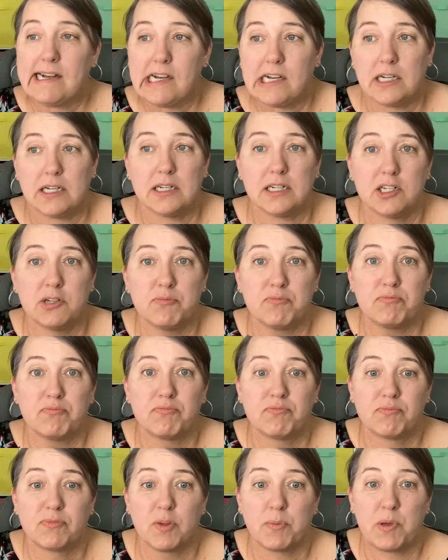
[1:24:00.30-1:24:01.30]

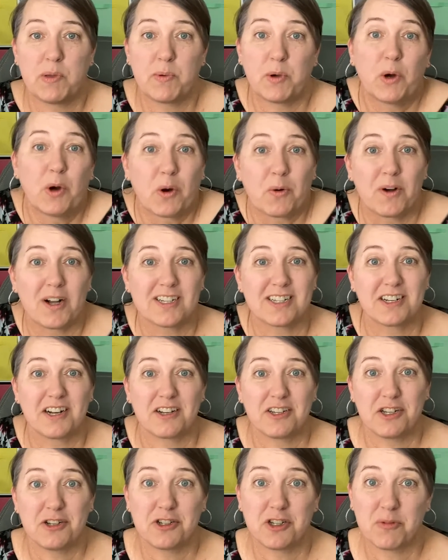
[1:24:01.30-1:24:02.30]
The people who are watching
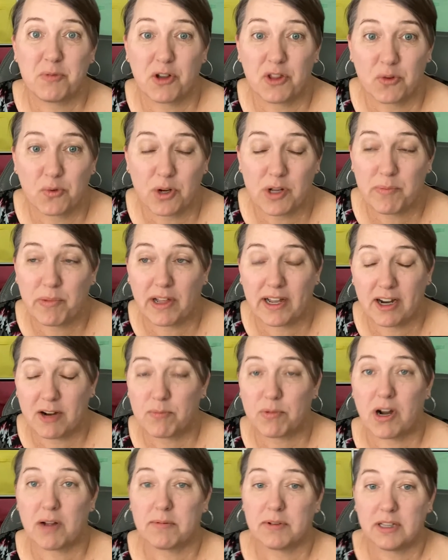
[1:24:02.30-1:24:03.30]
on YouTube on the replay are
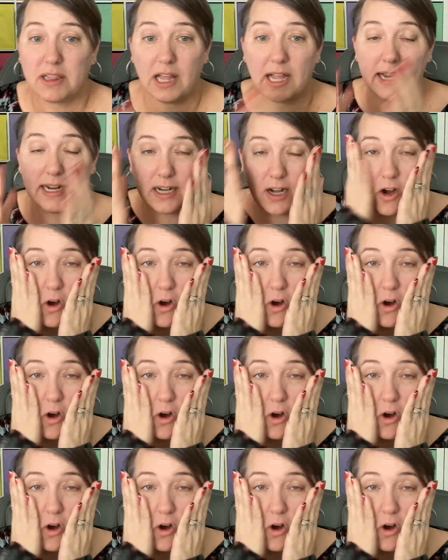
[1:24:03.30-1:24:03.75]
probably like,